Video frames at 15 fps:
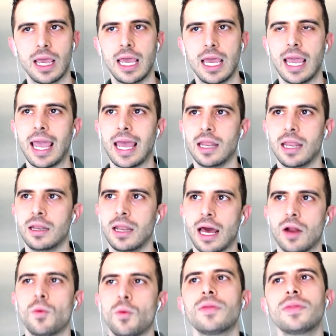And I
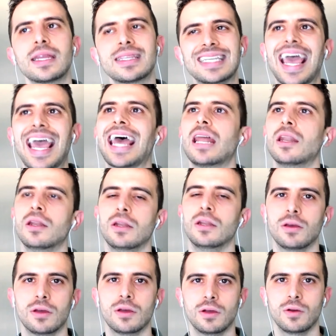don't want that to
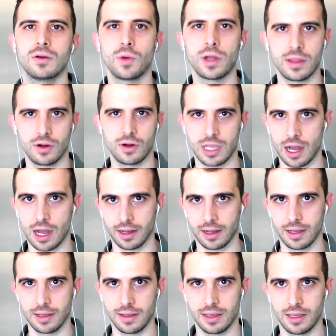end when they're young.
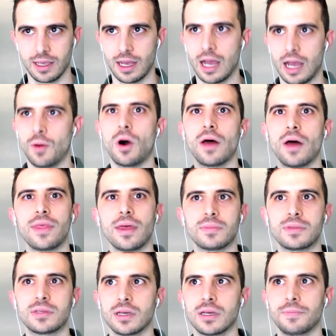I want them
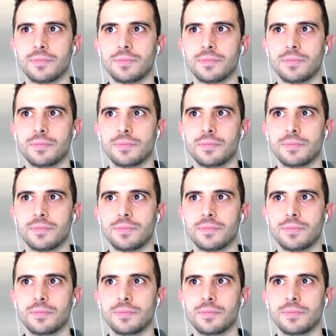to